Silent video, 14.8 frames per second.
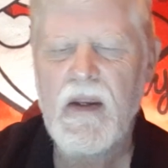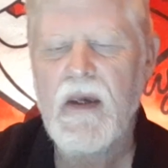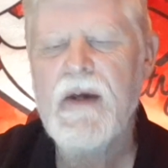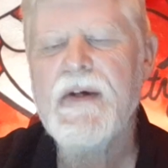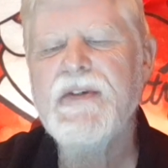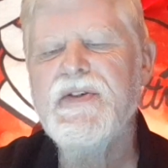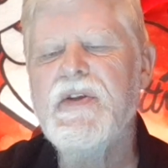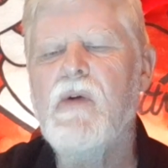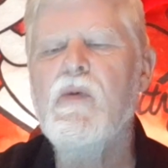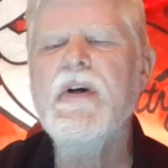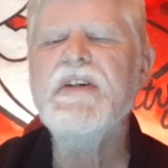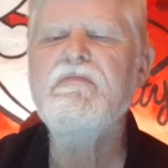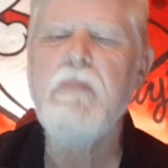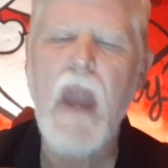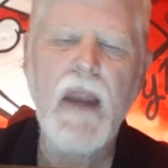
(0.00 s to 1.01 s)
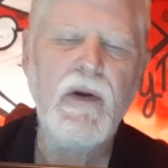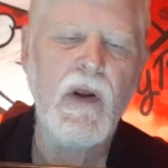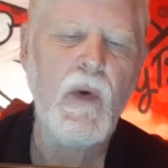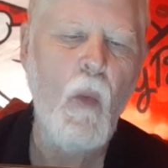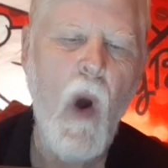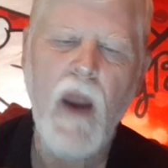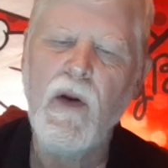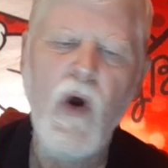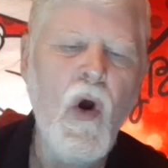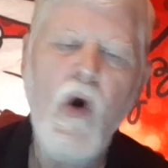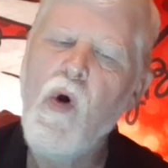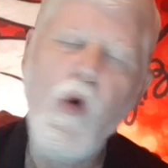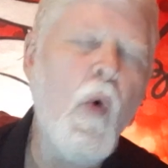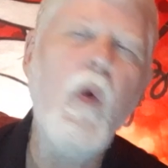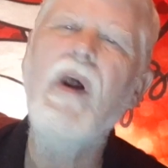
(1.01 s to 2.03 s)
He is the resplendent one
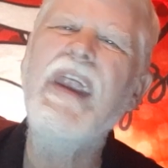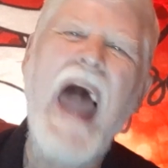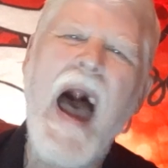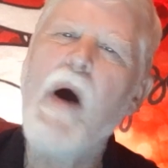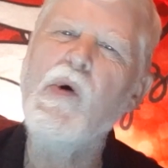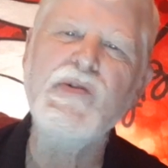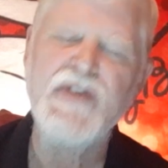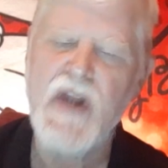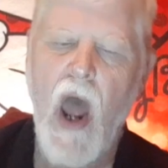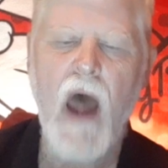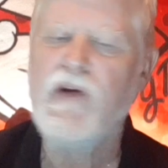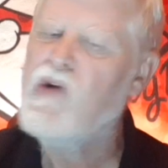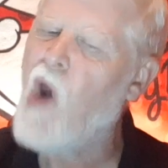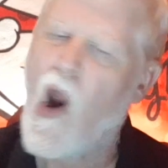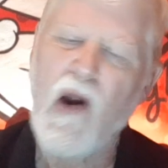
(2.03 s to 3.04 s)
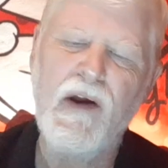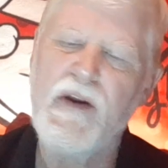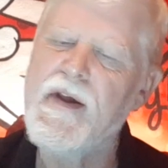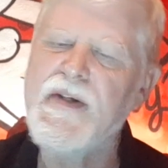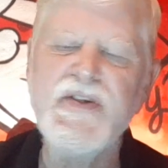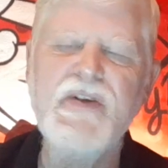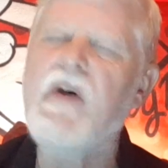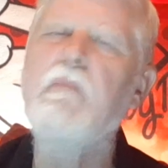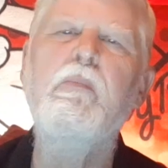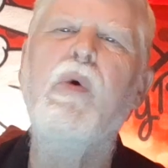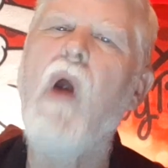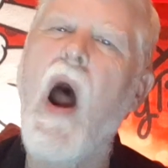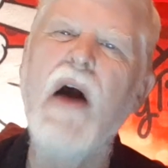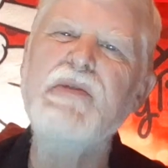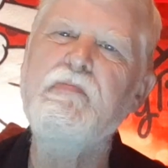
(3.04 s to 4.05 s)
who allows not darkness to
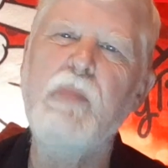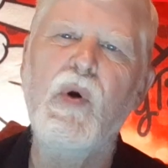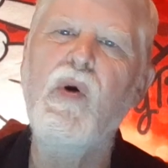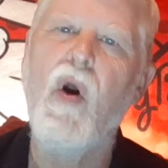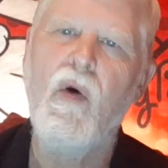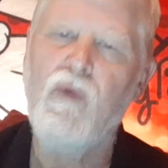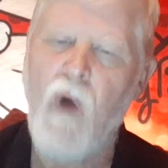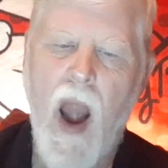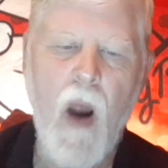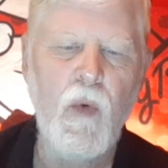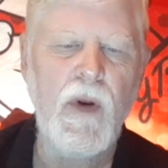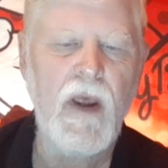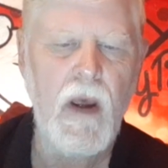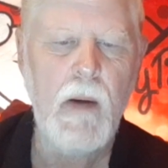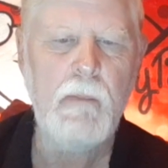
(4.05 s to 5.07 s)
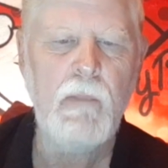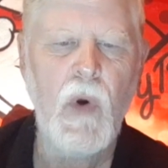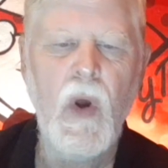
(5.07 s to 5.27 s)
prosper around Him.